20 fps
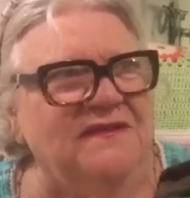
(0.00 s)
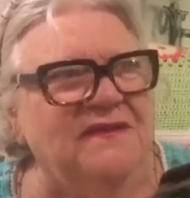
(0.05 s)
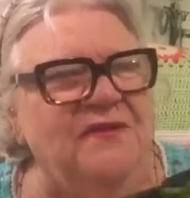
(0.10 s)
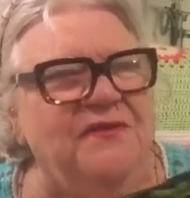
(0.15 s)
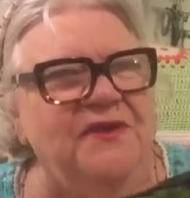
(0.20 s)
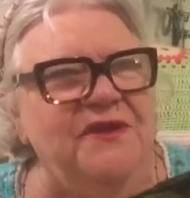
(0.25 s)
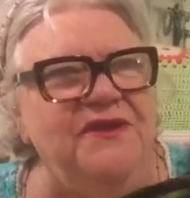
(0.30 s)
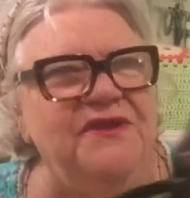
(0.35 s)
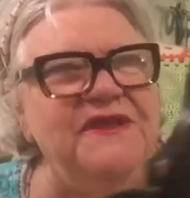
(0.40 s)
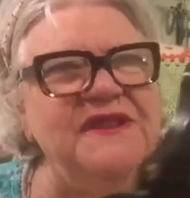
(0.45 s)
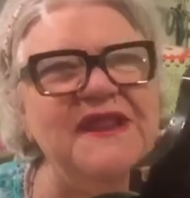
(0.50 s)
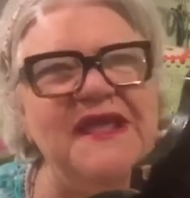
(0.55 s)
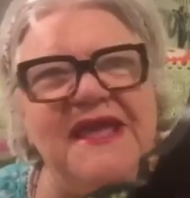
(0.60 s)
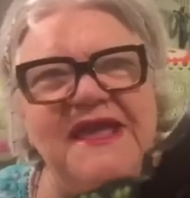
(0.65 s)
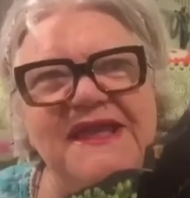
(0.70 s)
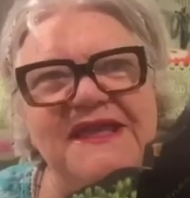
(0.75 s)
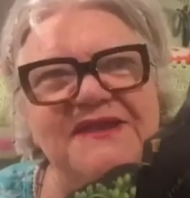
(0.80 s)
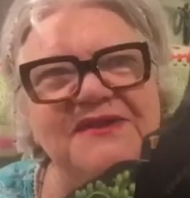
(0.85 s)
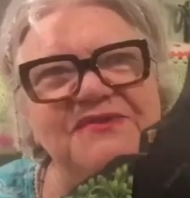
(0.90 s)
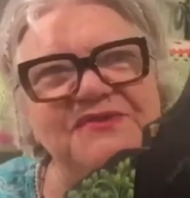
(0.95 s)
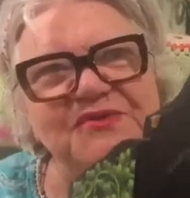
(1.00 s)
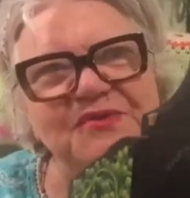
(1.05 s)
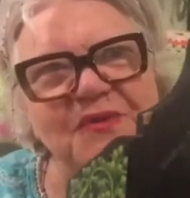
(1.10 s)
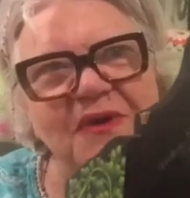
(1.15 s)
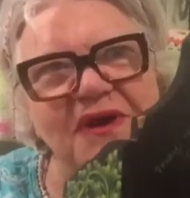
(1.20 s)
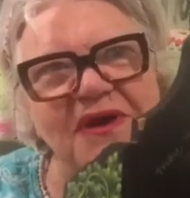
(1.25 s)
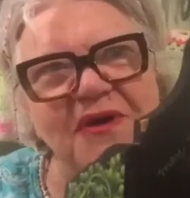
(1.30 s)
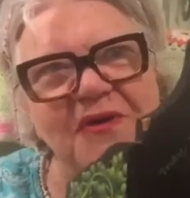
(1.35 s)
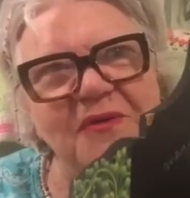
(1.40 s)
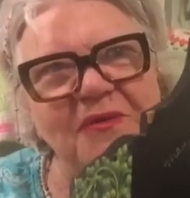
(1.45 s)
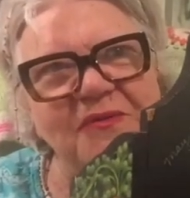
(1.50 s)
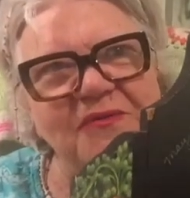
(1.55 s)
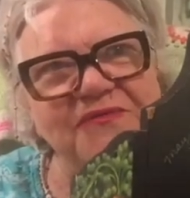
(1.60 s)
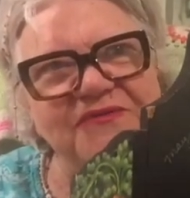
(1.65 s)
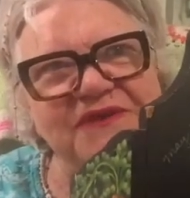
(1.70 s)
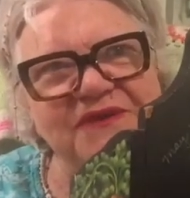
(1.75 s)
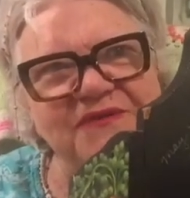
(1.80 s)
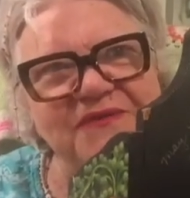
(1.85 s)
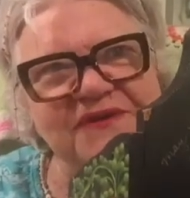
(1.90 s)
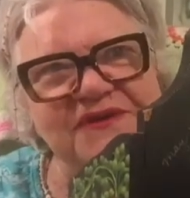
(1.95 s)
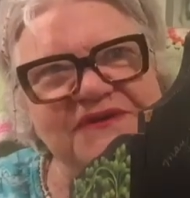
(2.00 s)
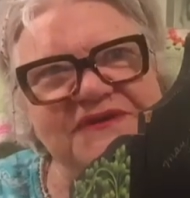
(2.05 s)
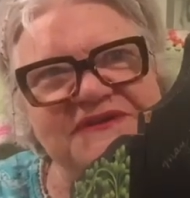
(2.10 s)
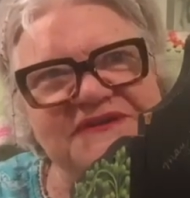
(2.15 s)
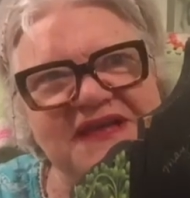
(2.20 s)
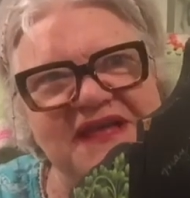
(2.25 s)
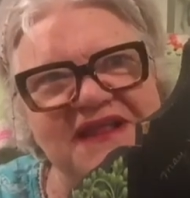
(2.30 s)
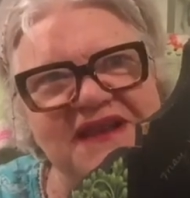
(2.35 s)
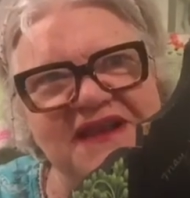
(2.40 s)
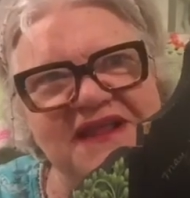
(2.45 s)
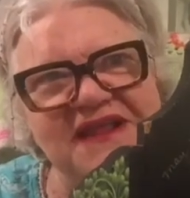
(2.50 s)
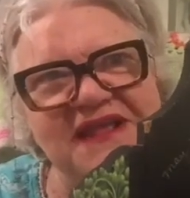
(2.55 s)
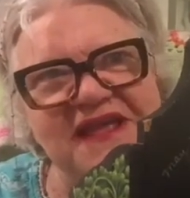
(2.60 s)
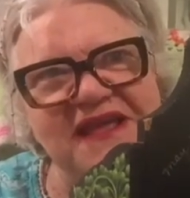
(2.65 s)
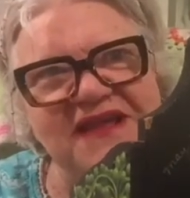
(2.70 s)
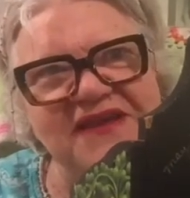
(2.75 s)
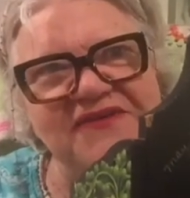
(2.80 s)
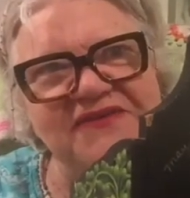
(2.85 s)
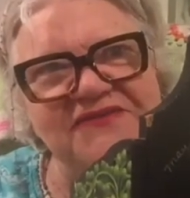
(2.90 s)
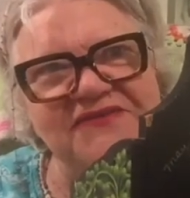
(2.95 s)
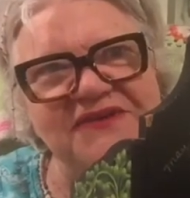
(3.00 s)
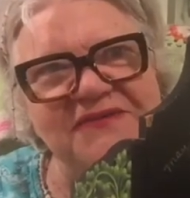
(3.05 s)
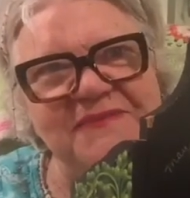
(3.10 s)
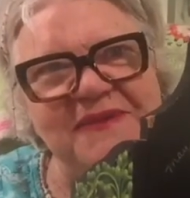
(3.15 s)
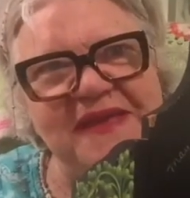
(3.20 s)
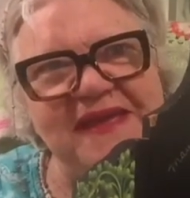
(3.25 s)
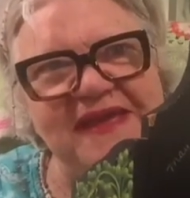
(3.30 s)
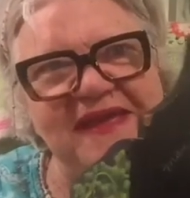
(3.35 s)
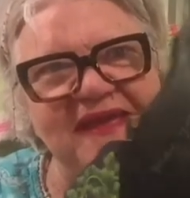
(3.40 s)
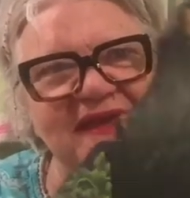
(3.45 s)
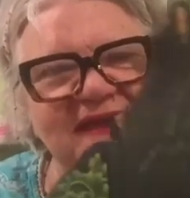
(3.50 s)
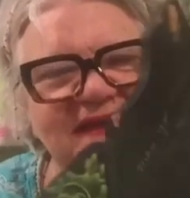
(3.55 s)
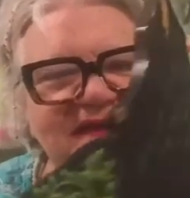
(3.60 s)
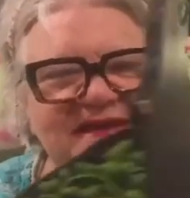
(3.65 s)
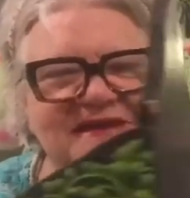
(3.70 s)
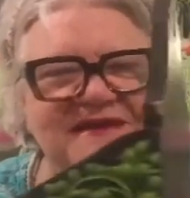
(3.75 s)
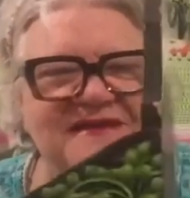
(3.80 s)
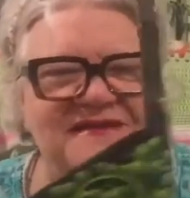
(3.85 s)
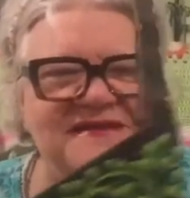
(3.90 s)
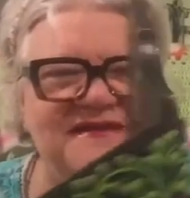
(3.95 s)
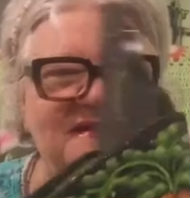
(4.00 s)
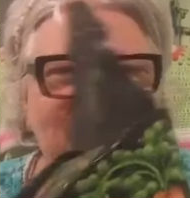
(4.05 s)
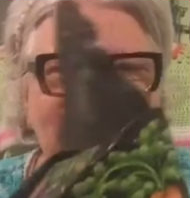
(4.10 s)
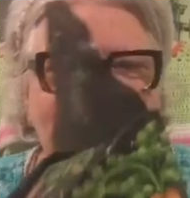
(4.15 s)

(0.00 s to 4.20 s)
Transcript: Or you can hang it on the wall. See where it's got a hanger on the back.